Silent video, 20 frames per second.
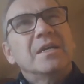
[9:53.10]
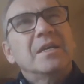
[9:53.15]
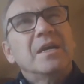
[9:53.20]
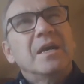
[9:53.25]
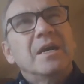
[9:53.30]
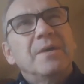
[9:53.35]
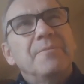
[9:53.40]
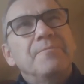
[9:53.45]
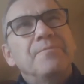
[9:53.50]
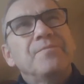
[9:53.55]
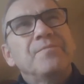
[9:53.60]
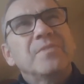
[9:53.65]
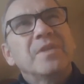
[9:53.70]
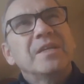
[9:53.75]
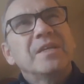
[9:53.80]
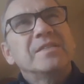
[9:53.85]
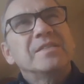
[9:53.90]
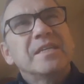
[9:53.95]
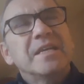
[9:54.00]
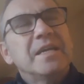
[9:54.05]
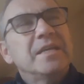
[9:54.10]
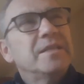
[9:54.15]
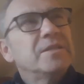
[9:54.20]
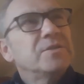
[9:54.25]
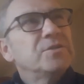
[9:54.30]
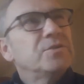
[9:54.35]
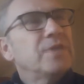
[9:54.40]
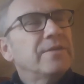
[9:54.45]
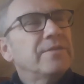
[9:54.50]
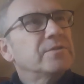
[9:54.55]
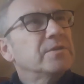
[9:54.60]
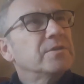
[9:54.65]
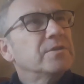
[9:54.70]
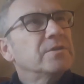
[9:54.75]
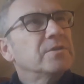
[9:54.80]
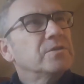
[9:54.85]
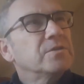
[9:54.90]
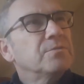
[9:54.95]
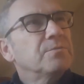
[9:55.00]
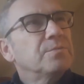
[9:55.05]
um, in saying that you have to
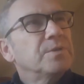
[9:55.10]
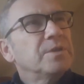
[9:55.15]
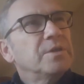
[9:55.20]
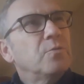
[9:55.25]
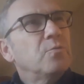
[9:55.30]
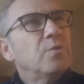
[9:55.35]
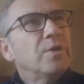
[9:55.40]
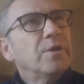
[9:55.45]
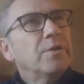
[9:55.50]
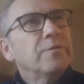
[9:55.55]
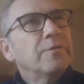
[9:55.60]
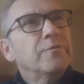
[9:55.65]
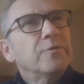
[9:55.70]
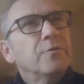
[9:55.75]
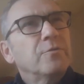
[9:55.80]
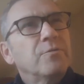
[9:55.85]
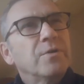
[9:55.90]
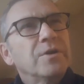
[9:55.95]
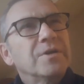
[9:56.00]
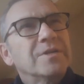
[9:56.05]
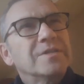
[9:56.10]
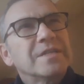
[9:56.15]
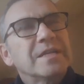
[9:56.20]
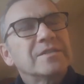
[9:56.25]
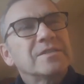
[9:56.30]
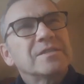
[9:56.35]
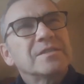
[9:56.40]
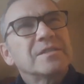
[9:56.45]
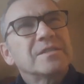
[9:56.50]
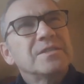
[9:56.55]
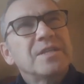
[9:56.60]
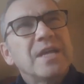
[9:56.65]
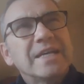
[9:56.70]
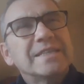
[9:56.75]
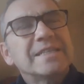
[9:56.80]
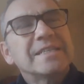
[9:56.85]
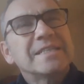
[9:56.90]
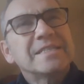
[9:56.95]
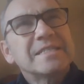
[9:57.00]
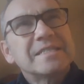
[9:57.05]
be aware of your awareness, that's
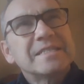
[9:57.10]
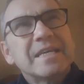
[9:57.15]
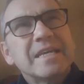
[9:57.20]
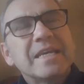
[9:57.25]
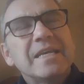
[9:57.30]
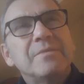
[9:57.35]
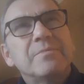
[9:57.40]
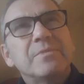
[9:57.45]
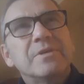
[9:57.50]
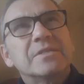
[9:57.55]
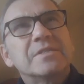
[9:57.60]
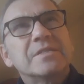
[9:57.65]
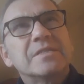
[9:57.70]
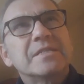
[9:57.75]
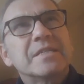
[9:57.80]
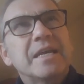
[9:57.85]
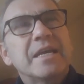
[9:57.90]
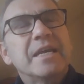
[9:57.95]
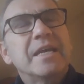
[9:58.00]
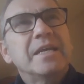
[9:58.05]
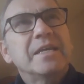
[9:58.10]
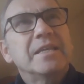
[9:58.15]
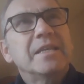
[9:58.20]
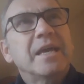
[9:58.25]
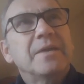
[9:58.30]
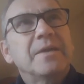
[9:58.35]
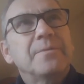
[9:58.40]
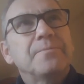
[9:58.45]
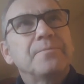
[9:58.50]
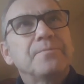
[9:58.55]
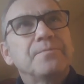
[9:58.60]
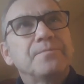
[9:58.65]
not the same as saying that